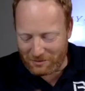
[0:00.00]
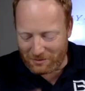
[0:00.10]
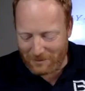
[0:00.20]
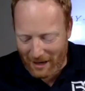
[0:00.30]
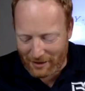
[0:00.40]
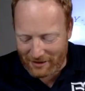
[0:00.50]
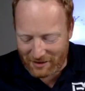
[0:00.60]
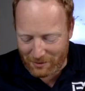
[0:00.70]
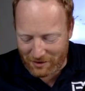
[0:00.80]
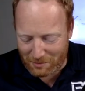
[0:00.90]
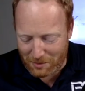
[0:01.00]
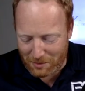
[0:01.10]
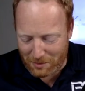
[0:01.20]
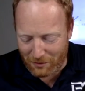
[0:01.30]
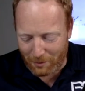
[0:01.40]
God breaks in with this
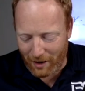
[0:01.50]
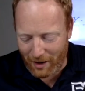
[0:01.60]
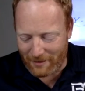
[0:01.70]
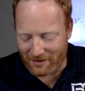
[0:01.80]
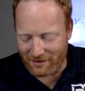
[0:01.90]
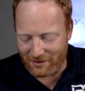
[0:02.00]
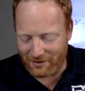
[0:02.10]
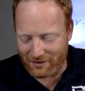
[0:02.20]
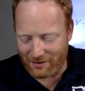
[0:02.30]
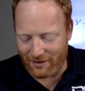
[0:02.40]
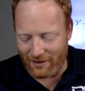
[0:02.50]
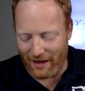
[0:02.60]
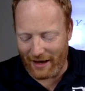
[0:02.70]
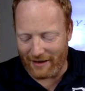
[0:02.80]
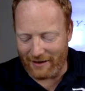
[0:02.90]
beautiful promise
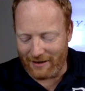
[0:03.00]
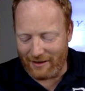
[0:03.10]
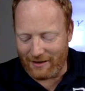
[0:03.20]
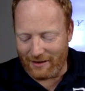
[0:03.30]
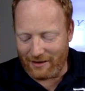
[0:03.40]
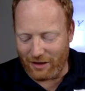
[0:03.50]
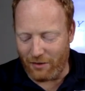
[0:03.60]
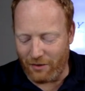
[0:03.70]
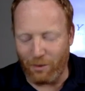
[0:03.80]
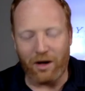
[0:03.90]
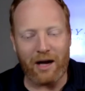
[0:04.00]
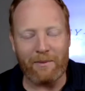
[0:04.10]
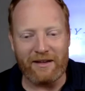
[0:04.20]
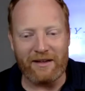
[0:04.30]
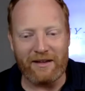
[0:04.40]
that, there will come
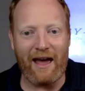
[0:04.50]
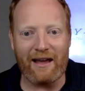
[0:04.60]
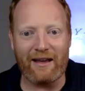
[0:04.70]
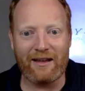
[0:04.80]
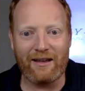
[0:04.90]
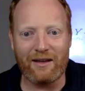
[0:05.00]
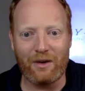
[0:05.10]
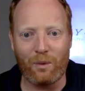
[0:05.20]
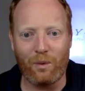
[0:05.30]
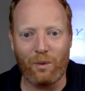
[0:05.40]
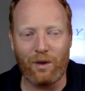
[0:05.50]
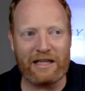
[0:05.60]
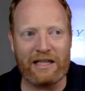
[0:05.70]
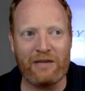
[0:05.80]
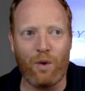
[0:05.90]
a day when
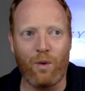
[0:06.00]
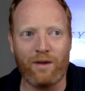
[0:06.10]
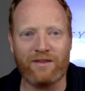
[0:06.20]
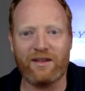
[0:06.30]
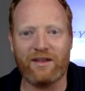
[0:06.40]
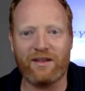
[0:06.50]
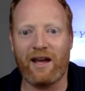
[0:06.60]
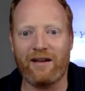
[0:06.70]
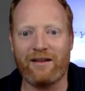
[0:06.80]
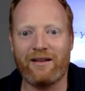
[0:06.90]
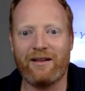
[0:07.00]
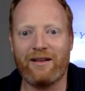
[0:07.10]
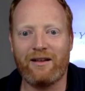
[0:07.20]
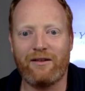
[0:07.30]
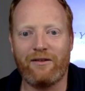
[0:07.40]
he will once again
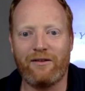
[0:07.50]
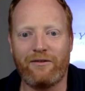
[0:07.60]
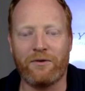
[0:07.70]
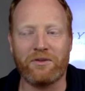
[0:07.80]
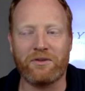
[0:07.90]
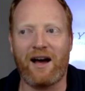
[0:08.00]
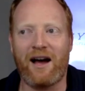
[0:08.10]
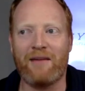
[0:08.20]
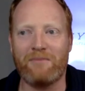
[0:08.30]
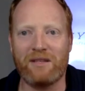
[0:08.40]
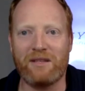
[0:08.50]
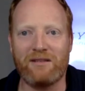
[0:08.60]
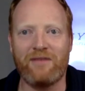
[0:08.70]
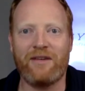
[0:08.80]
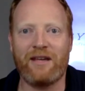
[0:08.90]
full time be
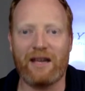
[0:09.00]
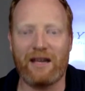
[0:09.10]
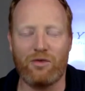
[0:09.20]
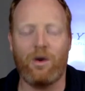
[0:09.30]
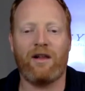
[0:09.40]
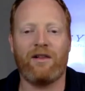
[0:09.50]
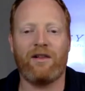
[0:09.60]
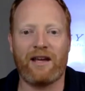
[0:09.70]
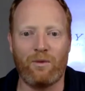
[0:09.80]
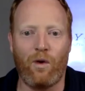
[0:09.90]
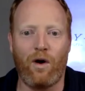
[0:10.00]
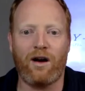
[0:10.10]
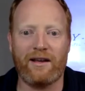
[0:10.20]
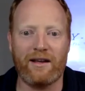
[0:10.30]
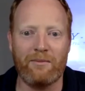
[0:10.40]
living and dwelling and
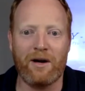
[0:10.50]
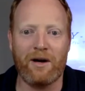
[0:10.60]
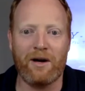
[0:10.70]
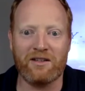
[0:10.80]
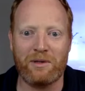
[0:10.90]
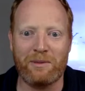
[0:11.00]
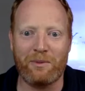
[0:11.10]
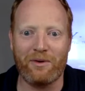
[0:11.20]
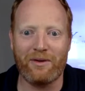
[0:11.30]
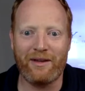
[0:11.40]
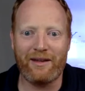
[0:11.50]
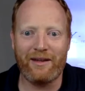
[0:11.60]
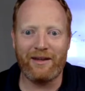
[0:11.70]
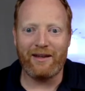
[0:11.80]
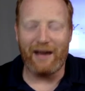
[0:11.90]
walking among his people.
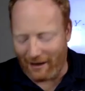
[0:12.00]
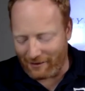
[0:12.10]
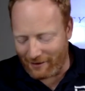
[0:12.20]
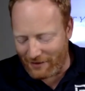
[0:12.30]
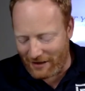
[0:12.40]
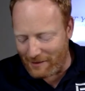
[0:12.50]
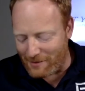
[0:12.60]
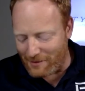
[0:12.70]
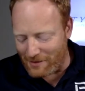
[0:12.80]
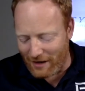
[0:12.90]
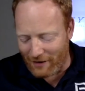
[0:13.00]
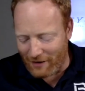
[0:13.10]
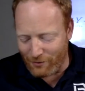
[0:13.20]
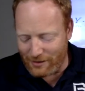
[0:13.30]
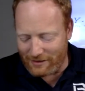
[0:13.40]
And I love the image of
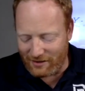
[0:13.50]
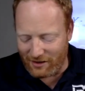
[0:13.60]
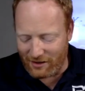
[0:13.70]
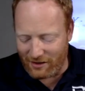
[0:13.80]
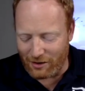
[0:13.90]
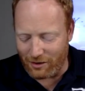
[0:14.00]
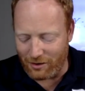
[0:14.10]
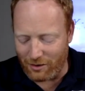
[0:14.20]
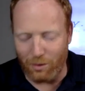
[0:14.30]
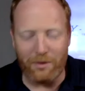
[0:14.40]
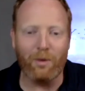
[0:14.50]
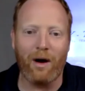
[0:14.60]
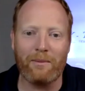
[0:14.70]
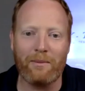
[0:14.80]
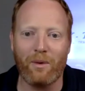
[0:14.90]
every tear will be
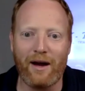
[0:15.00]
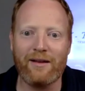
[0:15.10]
wiped away.